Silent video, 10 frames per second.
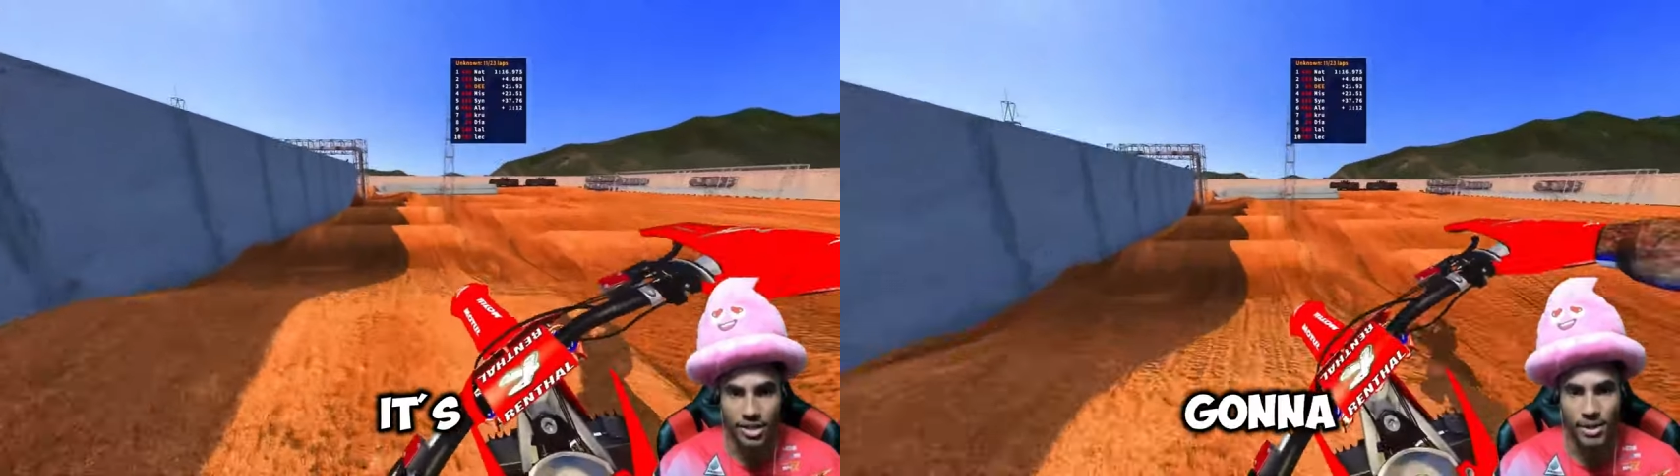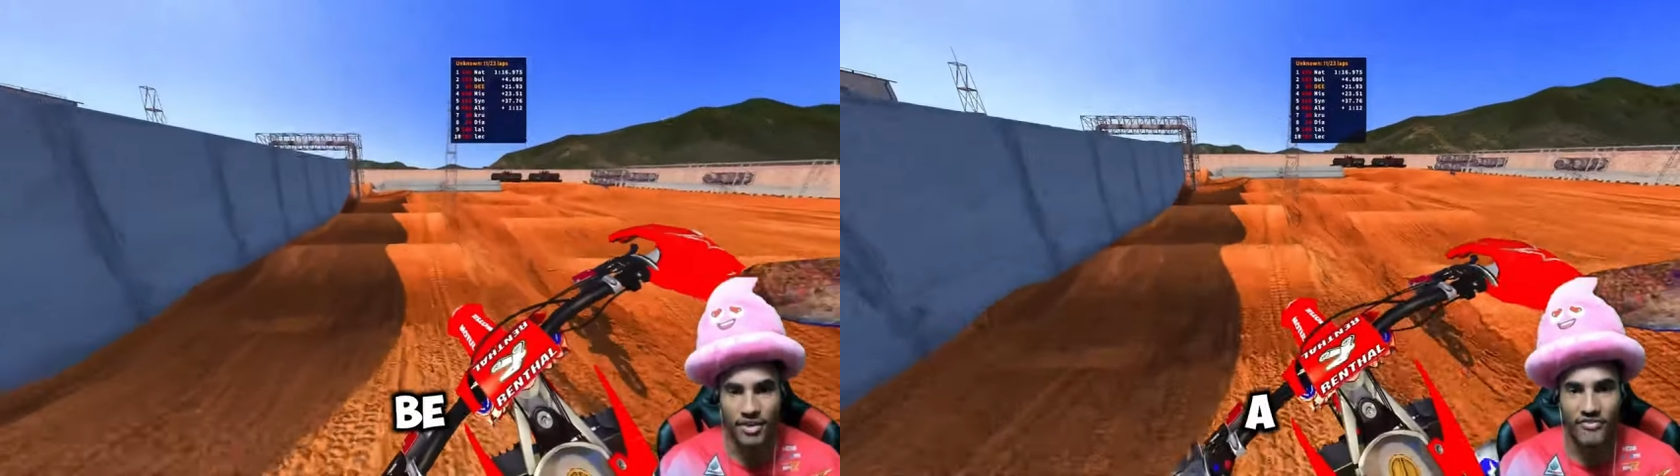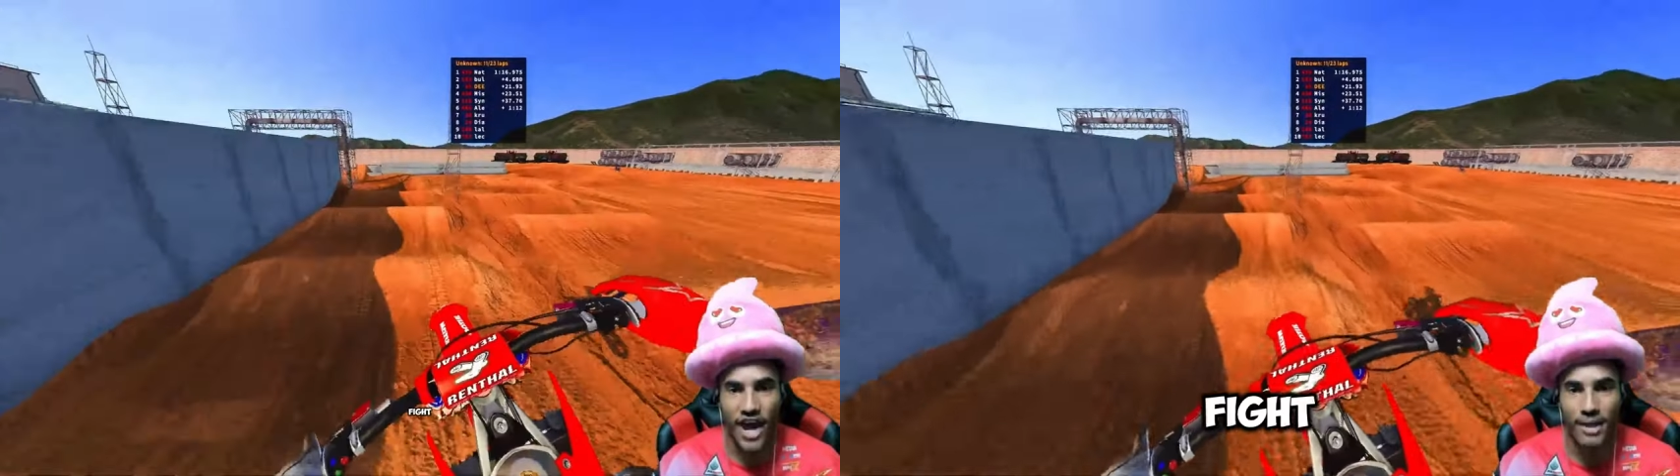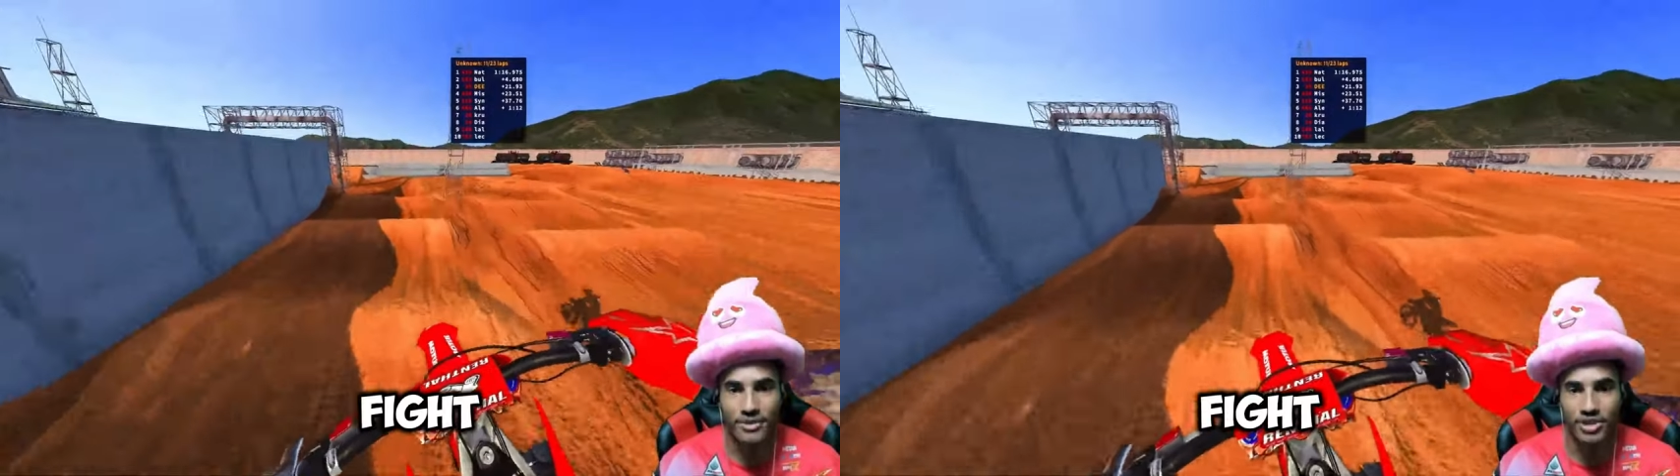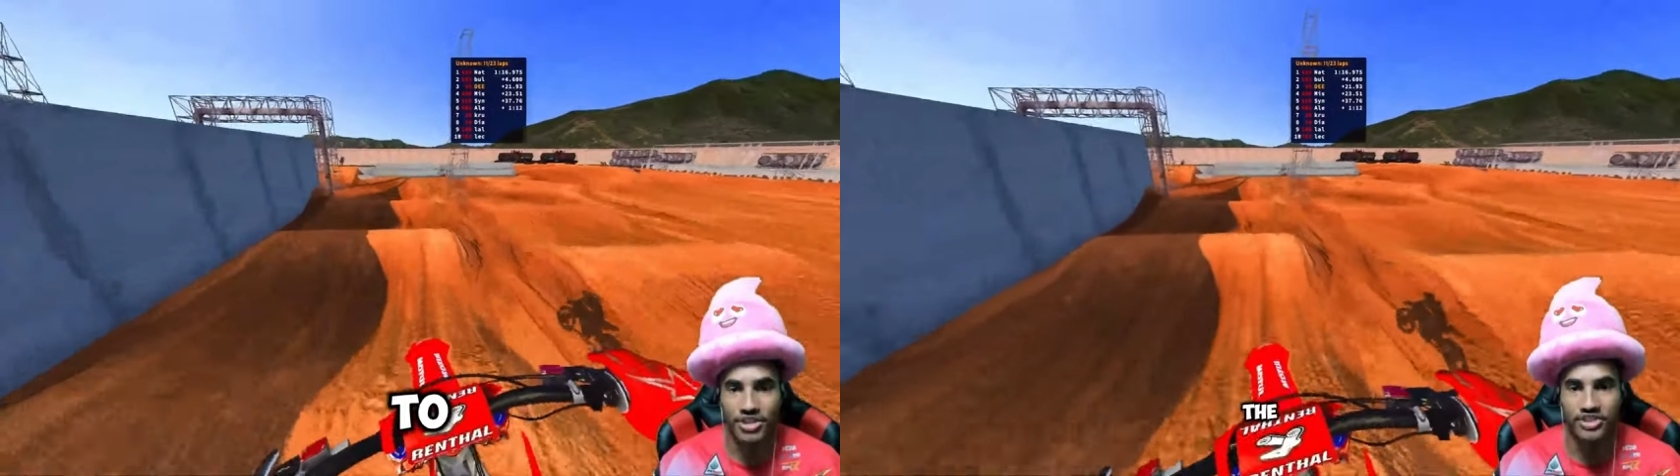going to be a
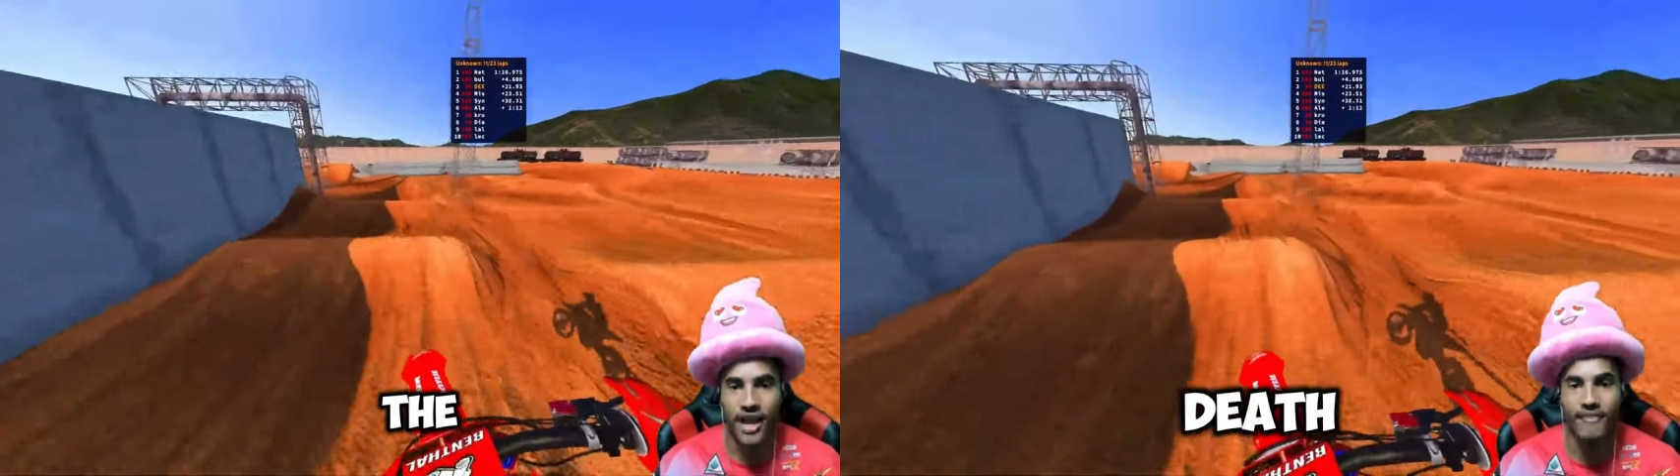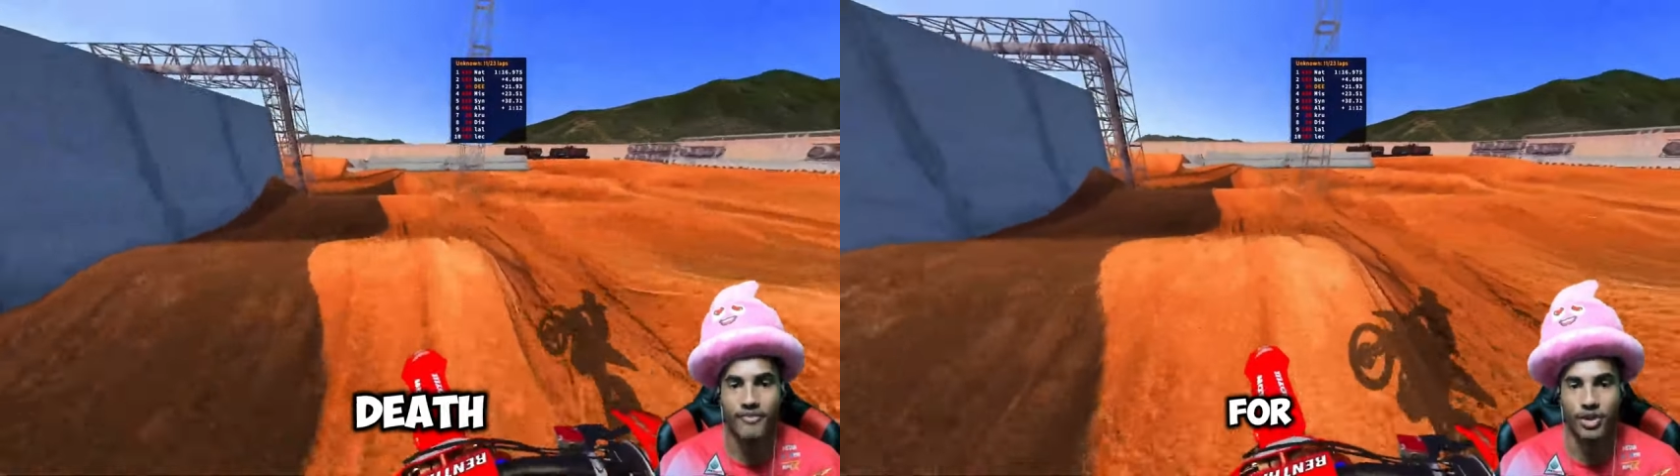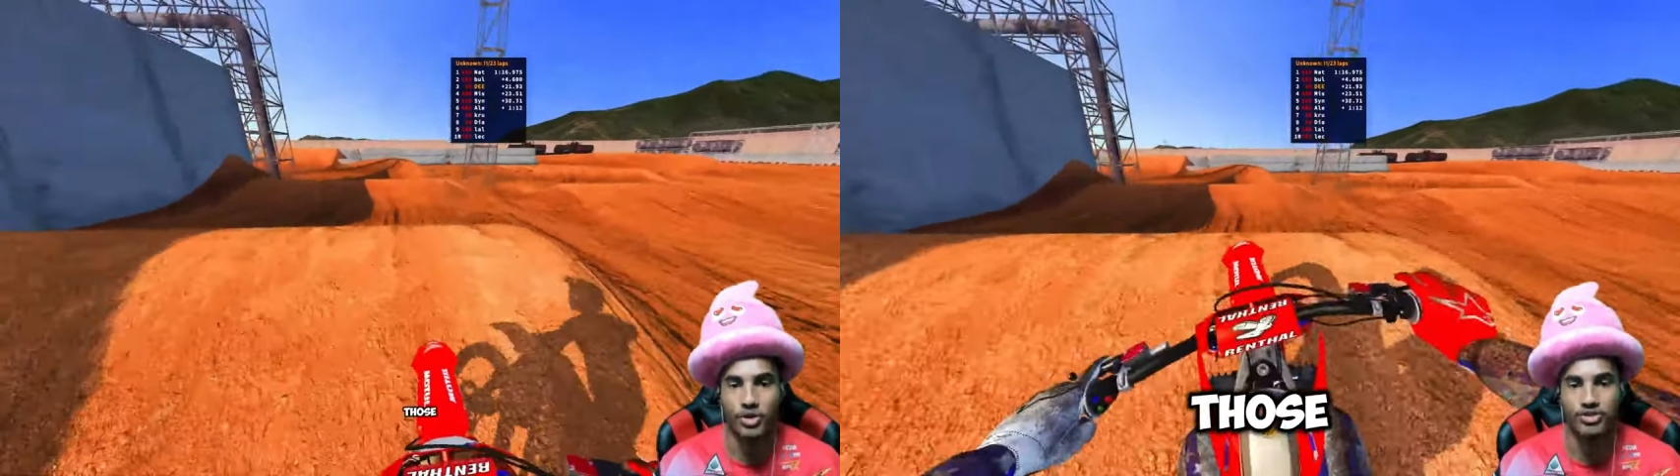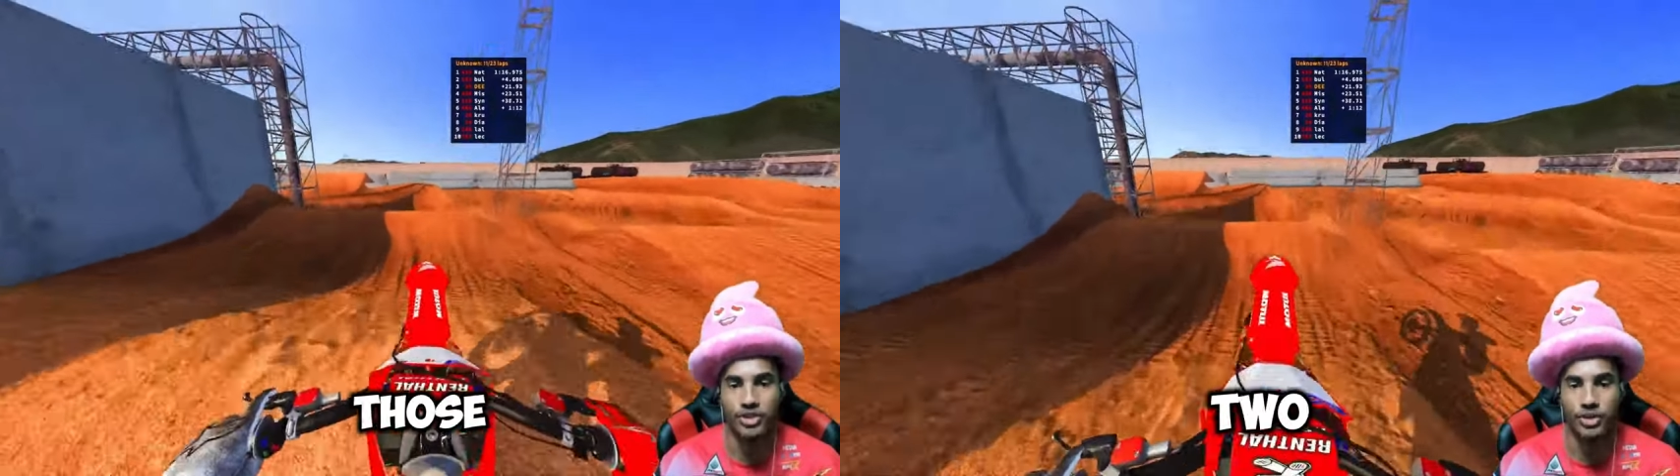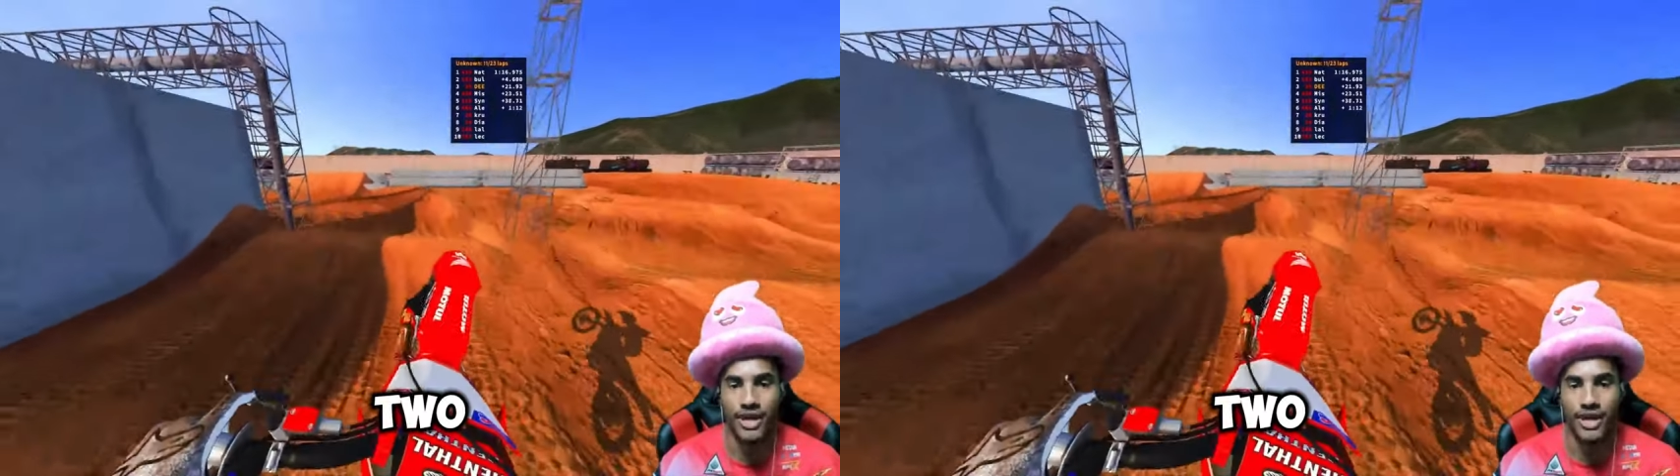fight to the death for those two,